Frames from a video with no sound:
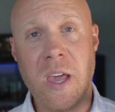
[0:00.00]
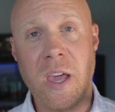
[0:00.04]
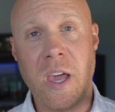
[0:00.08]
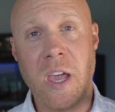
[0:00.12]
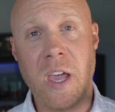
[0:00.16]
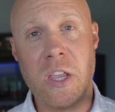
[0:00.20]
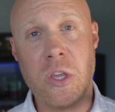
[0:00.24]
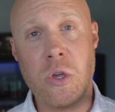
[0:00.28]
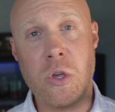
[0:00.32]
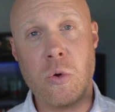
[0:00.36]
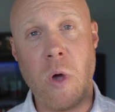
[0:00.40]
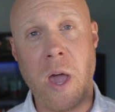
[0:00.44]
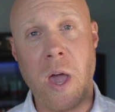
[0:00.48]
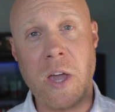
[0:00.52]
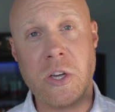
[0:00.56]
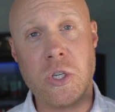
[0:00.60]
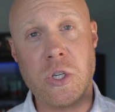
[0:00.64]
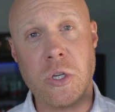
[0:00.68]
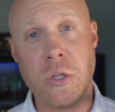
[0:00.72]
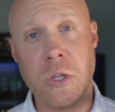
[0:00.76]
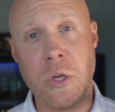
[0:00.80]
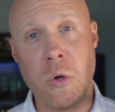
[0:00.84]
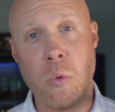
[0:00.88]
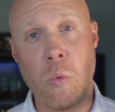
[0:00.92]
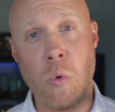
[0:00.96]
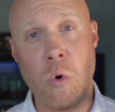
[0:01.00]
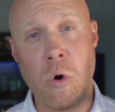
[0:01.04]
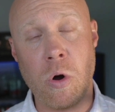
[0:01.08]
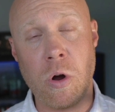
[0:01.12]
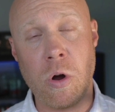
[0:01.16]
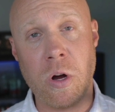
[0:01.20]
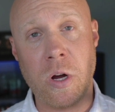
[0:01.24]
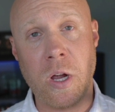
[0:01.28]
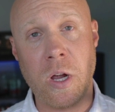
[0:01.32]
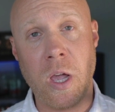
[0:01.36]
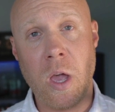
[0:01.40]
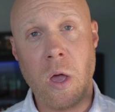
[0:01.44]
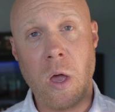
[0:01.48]
and you actually
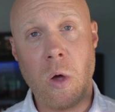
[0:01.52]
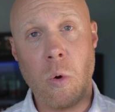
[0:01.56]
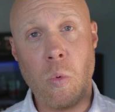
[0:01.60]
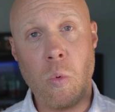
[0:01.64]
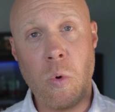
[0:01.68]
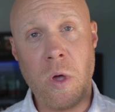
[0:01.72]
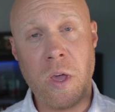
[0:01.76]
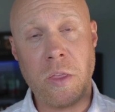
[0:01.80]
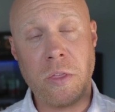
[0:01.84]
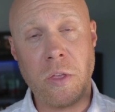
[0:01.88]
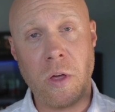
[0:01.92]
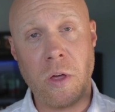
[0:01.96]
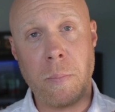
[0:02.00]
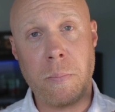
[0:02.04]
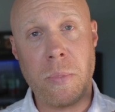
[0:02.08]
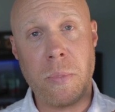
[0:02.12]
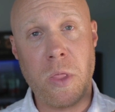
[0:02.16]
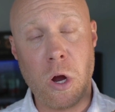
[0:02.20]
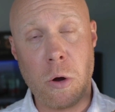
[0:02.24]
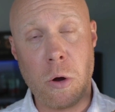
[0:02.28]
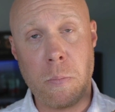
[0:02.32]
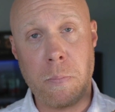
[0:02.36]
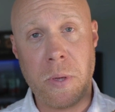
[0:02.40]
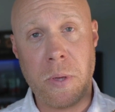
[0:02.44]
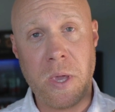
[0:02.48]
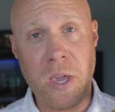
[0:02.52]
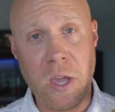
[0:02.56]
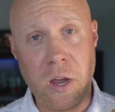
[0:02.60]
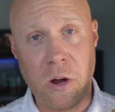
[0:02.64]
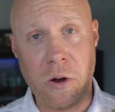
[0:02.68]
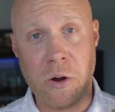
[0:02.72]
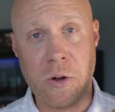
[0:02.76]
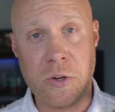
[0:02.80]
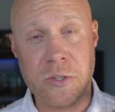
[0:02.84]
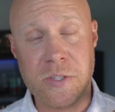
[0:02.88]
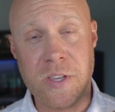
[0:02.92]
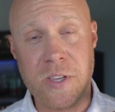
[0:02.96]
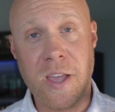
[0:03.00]
work with their
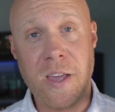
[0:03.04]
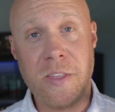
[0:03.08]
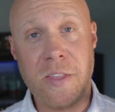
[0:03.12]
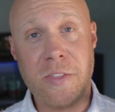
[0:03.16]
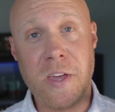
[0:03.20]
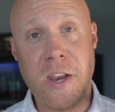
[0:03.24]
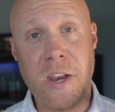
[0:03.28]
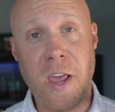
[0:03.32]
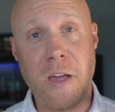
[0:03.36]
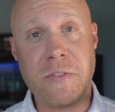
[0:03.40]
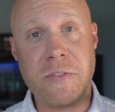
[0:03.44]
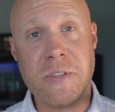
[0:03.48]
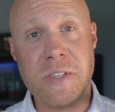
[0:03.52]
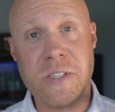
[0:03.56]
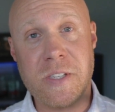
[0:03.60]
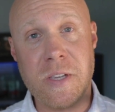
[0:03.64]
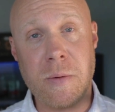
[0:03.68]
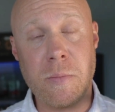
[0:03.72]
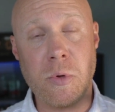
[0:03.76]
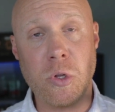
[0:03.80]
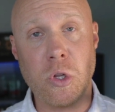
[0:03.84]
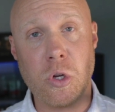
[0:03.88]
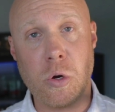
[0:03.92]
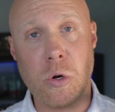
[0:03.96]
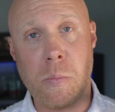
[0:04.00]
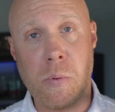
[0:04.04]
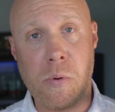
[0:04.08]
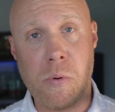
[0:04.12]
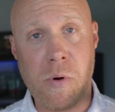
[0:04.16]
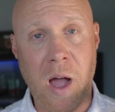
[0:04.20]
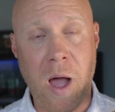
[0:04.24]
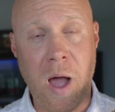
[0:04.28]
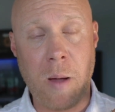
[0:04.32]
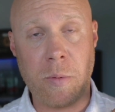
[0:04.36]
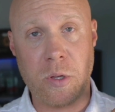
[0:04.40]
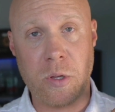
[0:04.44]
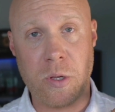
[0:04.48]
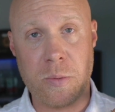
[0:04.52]
peers that have similar
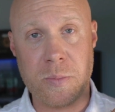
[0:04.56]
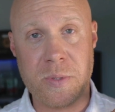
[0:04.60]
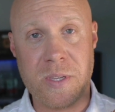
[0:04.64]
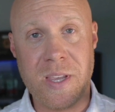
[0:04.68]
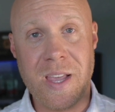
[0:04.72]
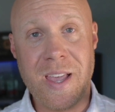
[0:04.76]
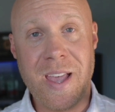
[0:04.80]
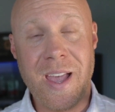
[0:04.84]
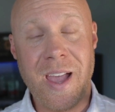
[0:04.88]
problems.